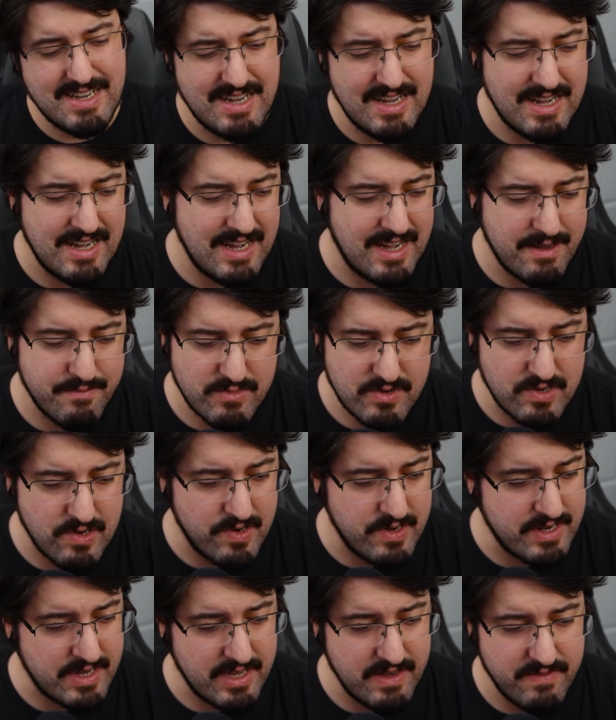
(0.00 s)
I'm
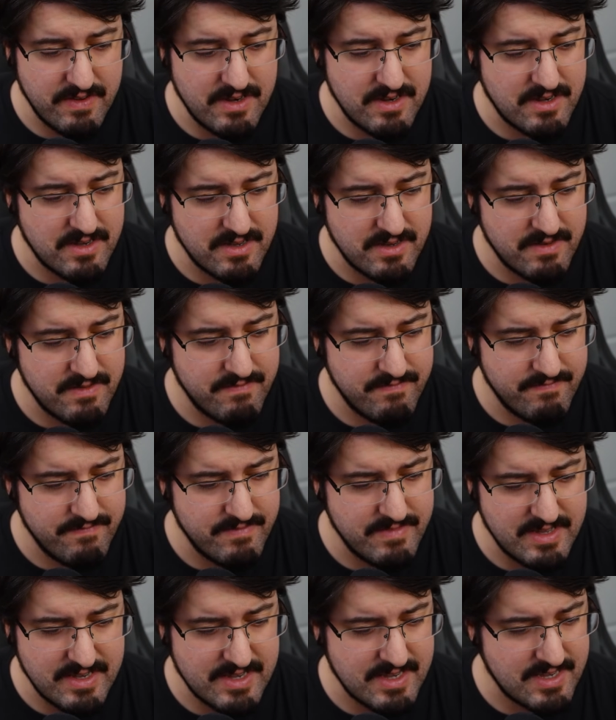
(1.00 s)
going to give in to
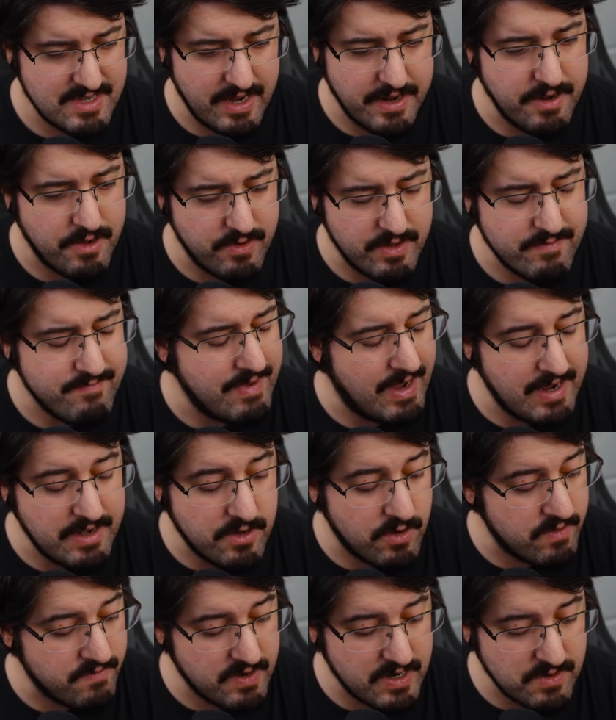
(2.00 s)
this. I know
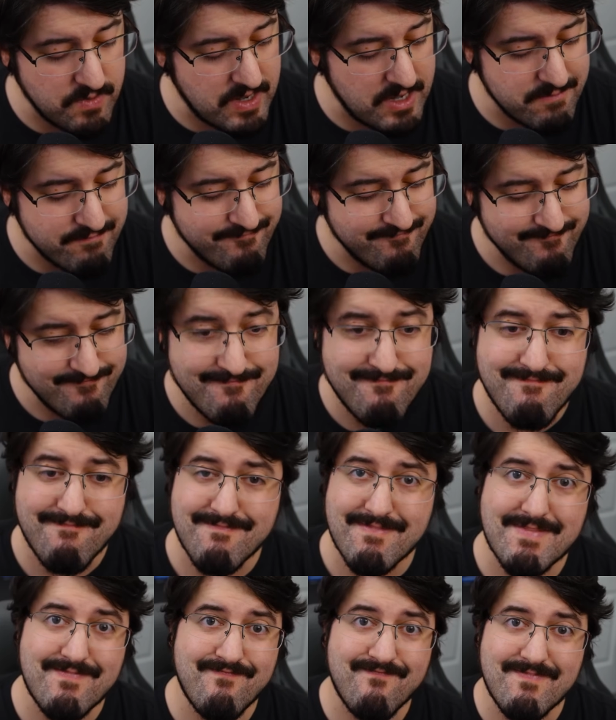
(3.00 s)
it very well.
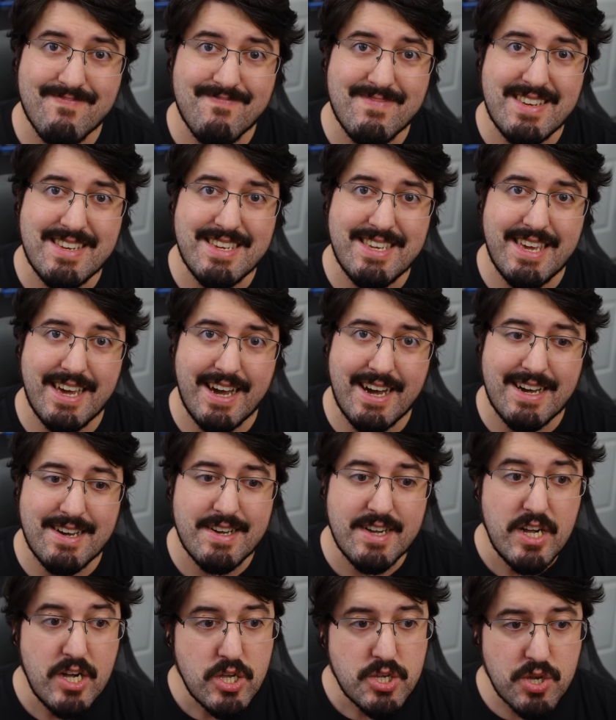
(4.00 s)
Yeah.
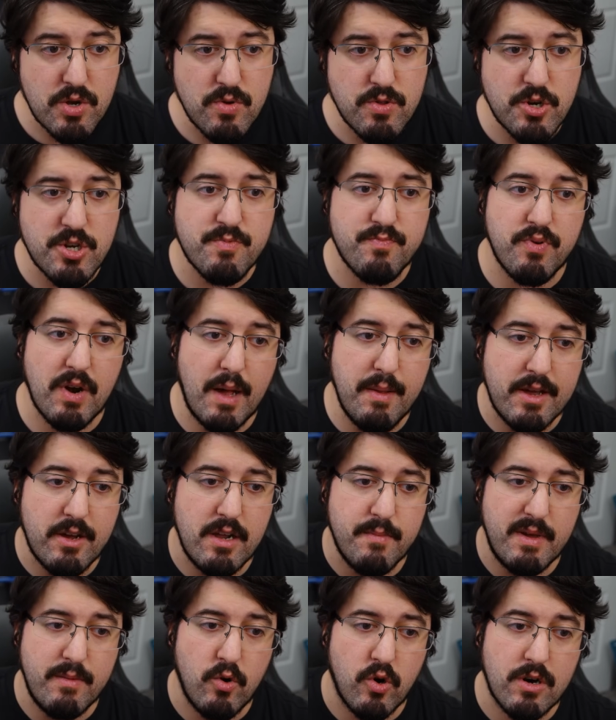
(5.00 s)
So there's probably going
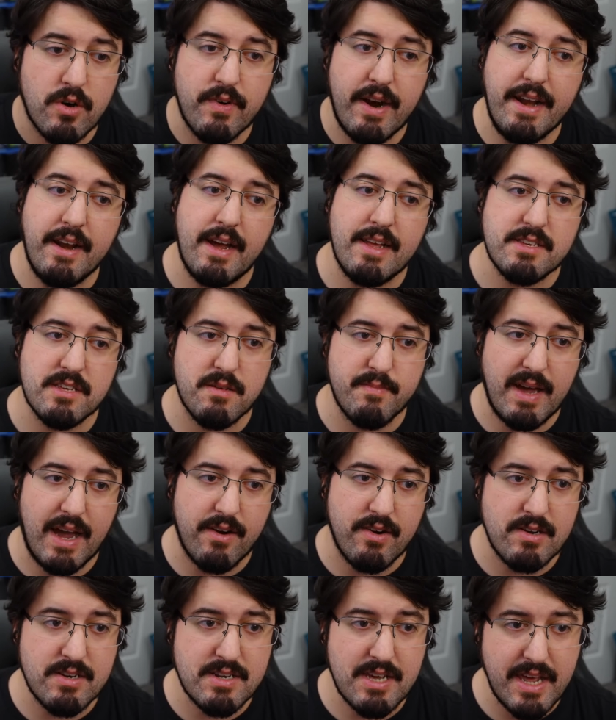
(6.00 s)
to be more Grey Knights on the
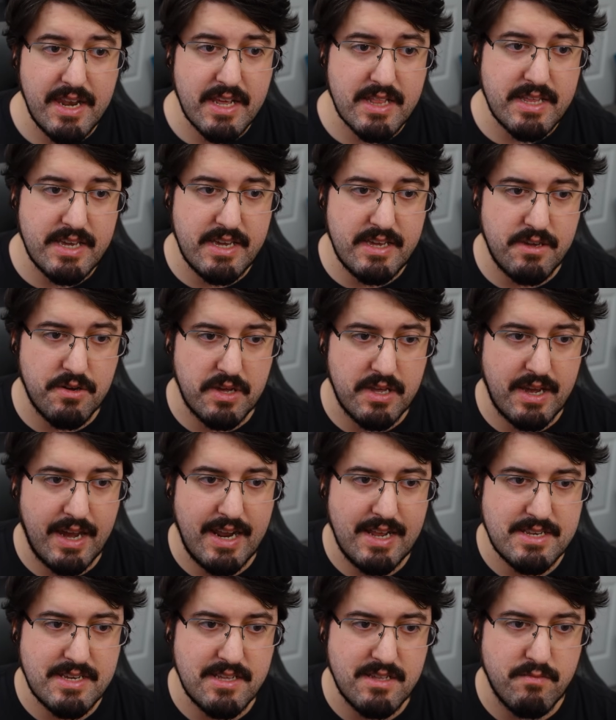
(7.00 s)
background. Technically, you can kind
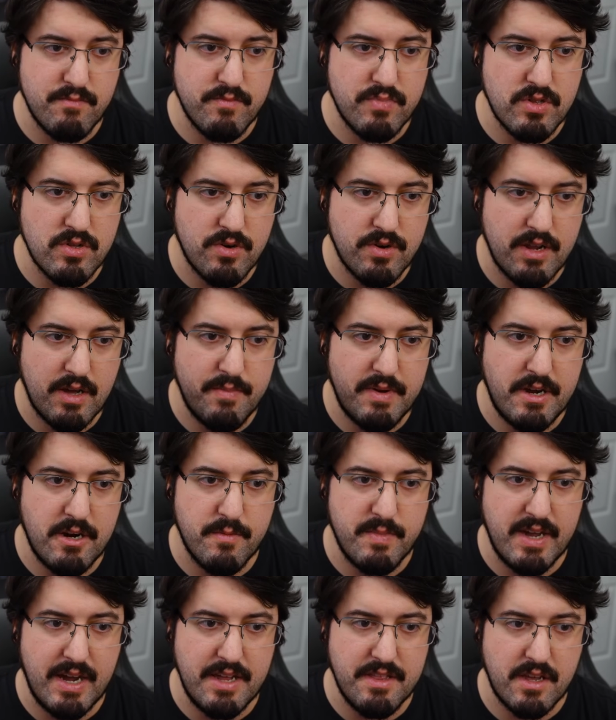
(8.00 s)
of see them blurred up here
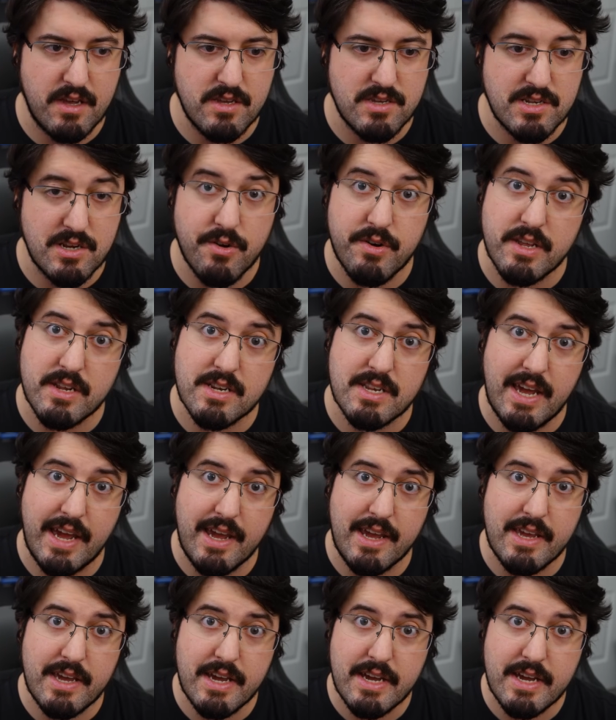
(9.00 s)
behind the Custodian tank.